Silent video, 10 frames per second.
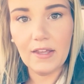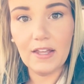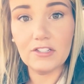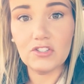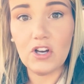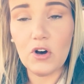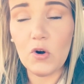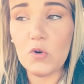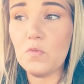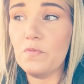And
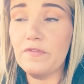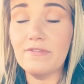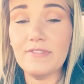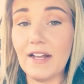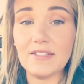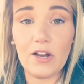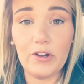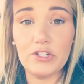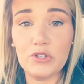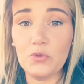so that's how
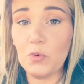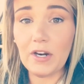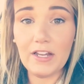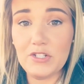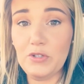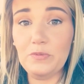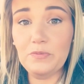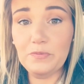I do what I do.